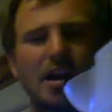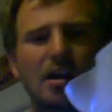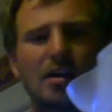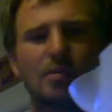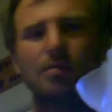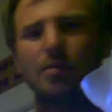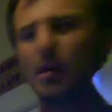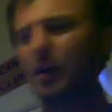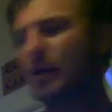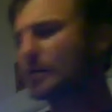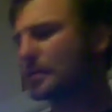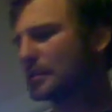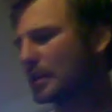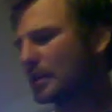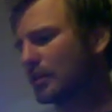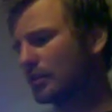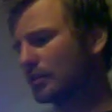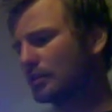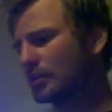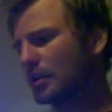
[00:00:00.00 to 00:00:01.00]
air pumps. I
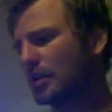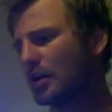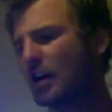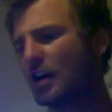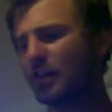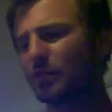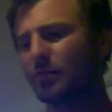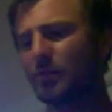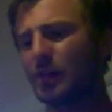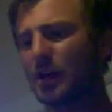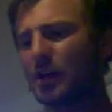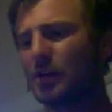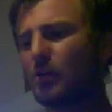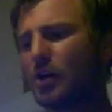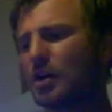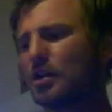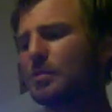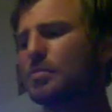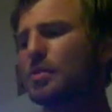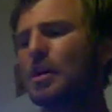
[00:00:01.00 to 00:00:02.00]
don't turn off my
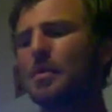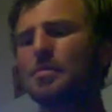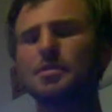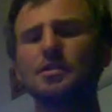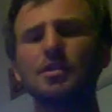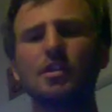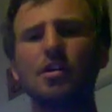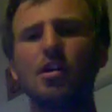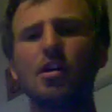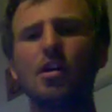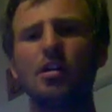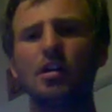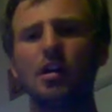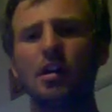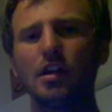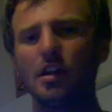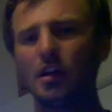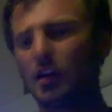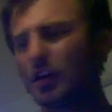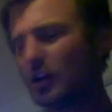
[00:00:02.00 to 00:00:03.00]
water pumps at all.
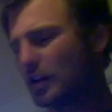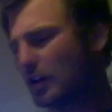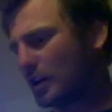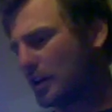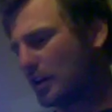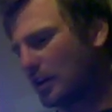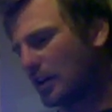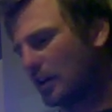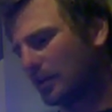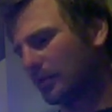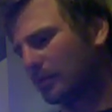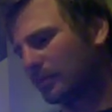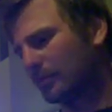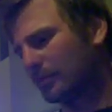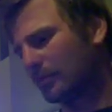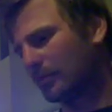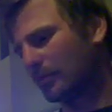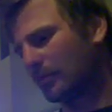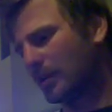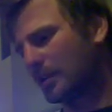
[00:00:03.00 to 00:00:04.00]
Uh,
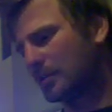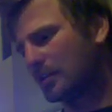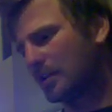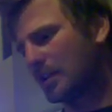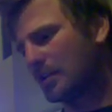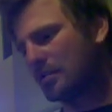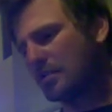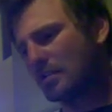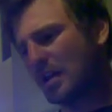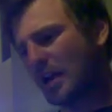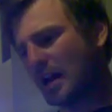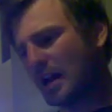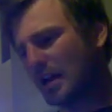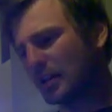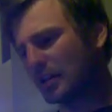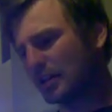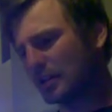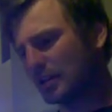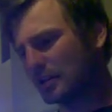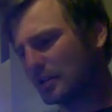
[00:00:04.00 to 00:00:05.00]
reason I do
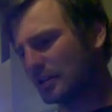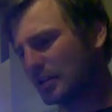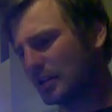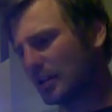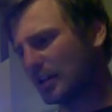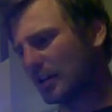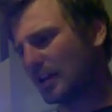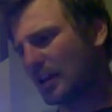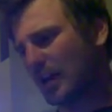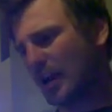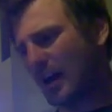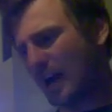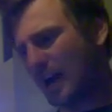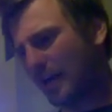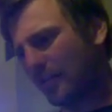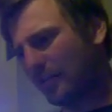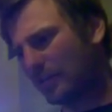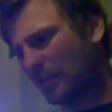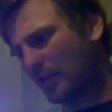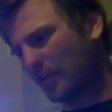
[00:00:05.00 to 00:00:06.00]
that is uh,
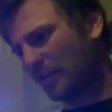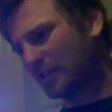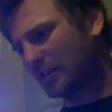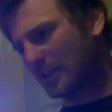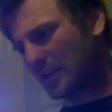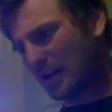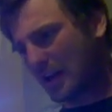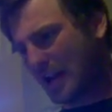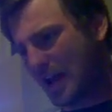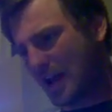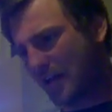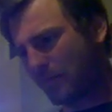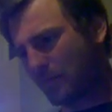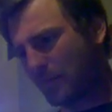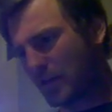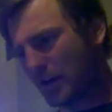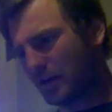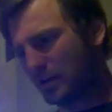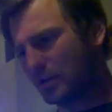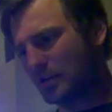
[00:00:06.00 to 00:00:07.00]
I've noticed that I have a
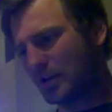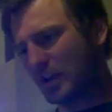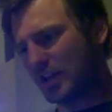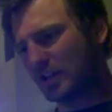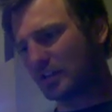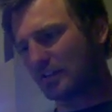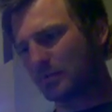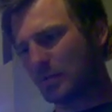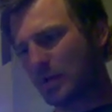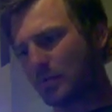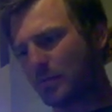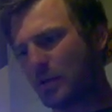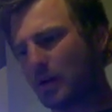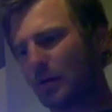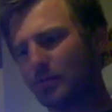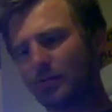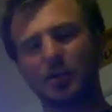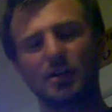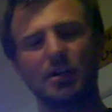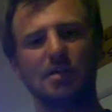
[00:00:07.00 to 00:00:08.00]
better chance of my
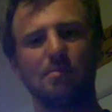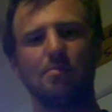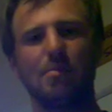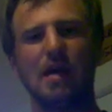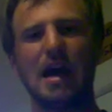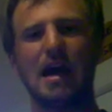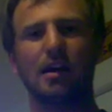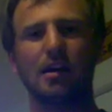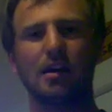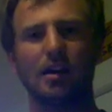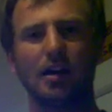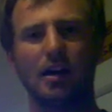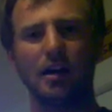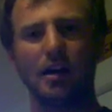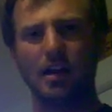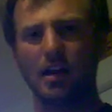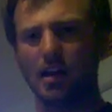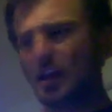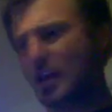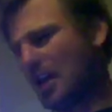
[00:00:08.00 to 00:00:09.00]
pump turning back on
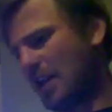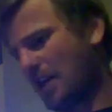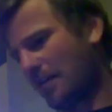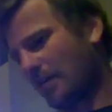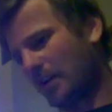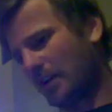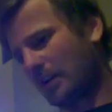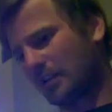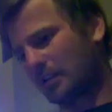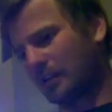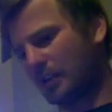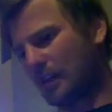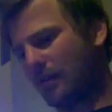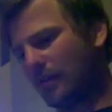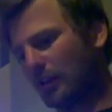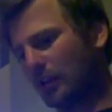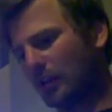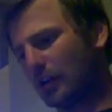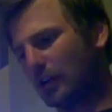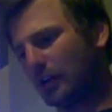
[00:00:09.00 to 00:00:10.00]
if I just leave
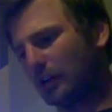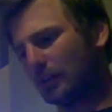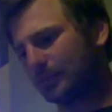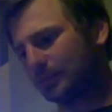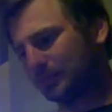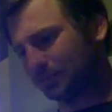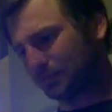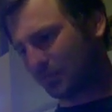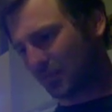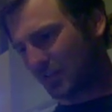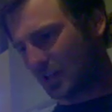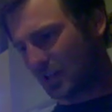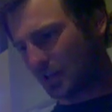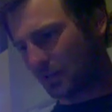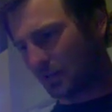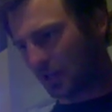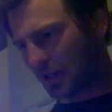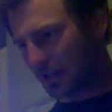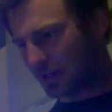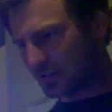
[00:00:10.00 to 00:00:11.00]
it alone.
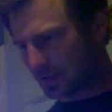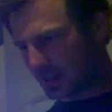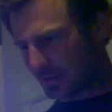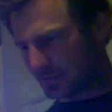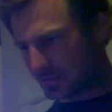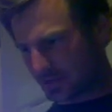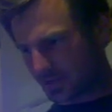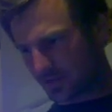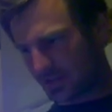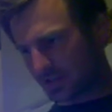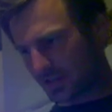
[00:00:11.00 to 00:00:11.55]
Um, a lot of times those